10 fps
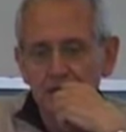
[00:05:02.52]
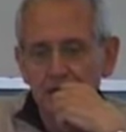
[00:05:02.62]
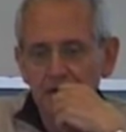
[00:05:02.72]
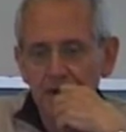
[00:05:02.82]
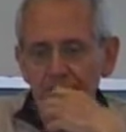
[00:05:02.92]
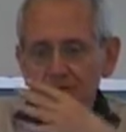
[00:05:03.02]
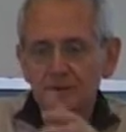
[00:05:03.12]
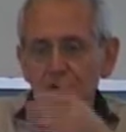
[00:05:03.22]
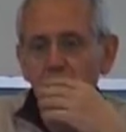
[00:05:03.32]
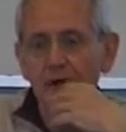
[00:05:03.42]
The
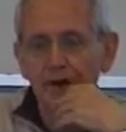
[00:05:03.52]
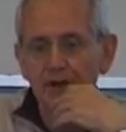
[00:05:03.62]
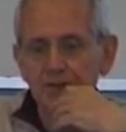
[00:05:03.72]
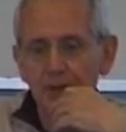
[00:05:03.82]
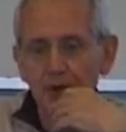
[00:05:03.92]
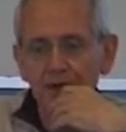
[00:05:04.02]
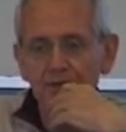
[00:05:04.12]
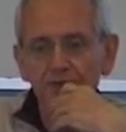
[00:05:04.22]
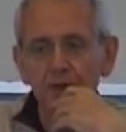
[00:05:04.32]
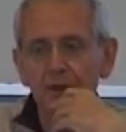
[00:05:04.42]
inquiry is about
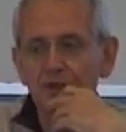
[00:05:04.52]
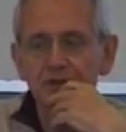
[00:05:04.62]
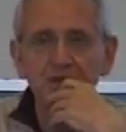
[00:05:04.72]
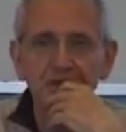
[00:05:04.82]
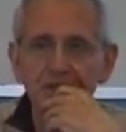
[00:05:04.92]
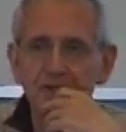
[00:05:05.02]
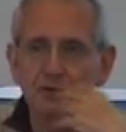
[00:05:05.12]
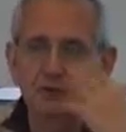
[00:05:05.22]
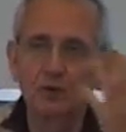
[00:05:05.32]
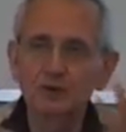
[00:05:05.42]
information needs.
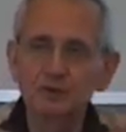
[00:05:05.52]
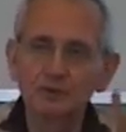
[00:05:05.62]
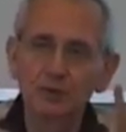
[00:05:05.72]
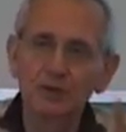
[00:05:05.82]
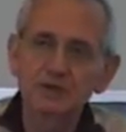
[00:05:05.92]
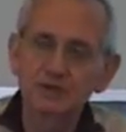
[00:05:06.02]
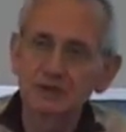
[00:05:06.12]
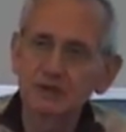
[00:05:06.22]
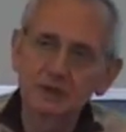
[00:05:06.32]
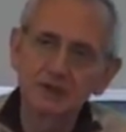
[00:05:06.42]
Of course,
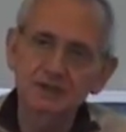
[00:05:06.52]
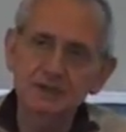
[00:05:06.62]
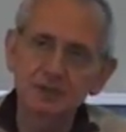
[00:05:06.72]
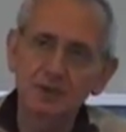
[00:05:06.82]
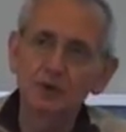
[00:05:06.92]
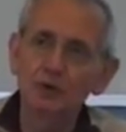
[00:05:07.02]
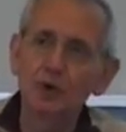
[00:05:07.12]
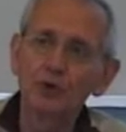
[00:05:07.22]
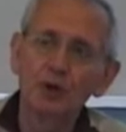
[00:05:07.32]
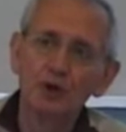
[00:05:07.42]
information needs depend
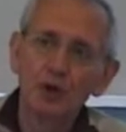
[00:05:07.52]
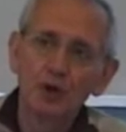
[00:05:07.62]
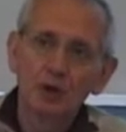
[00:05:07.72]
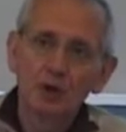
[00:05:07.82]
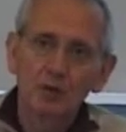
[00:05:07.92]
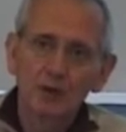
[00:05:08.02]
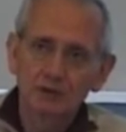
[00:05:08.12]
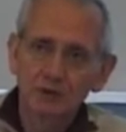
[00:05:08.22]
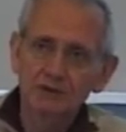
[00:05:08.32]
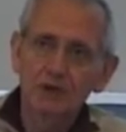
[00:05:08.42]
on what
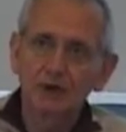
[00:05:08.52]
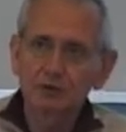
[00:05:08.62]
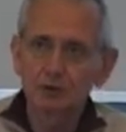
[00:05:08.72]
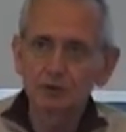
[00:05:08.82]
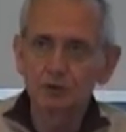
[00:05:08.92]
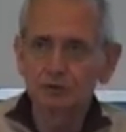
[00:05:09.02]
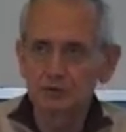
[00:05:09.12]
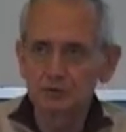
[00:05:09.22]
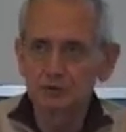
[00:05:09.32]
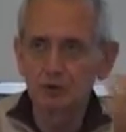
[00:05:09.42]
you are trying to
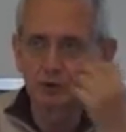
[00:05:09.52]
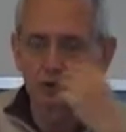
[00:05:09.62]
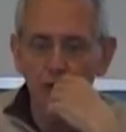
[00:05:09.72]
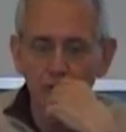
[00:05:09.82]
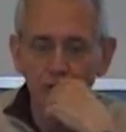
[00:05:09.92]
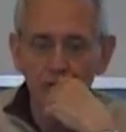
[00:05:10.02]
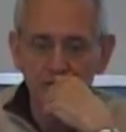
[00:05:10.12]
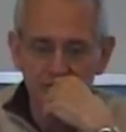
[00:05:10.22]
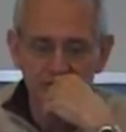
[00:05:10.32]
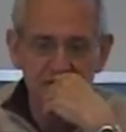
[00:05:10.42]
do, your core
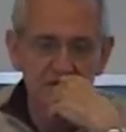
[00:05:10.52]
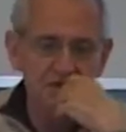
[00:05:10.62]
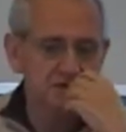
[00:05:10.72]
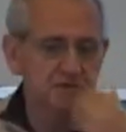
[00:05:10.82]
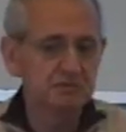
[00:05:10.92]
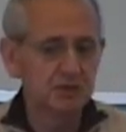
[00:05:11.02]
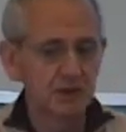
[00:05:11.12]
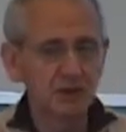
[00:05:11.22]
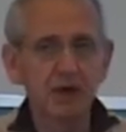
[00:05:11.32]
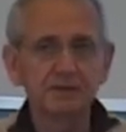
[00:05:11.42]
purpose. These
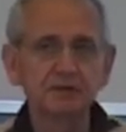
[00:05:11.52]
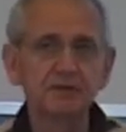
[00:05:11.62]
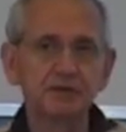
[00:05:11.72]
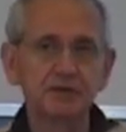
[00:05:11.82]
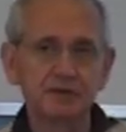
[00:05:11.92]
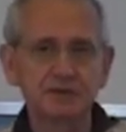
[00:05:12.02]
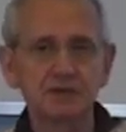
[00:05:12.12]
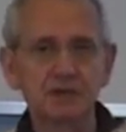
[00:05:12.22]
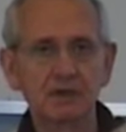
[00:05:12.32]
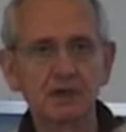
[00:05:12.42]
activities
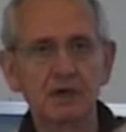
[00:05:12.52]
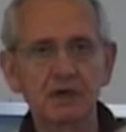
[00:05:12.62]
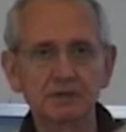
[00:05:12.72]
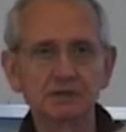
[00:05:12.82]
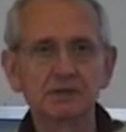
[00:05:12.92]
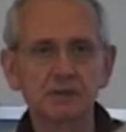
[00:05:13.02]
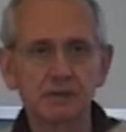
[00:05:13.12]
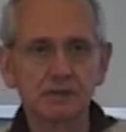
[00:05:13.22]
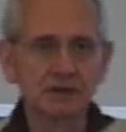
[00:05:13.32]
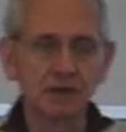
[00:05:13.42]

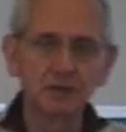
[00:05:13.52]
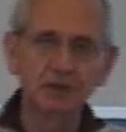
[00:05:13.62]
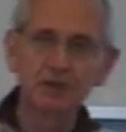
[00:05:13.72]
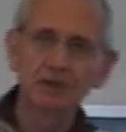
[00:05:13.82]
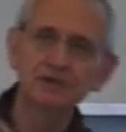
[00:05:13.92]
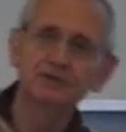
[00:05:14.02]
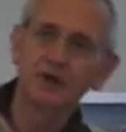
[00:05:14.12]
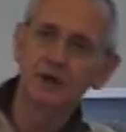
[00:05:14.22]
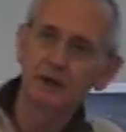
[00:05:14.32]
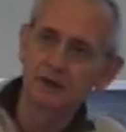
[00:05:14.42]
can be
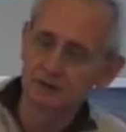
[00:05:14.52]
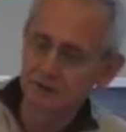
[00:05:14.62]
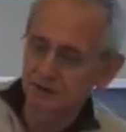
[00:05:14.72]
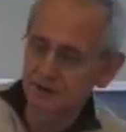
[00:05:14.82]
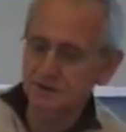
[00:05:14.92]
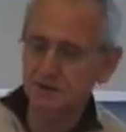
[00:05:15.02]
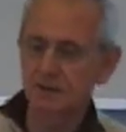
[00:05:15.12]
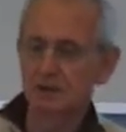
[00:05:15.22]
classified under the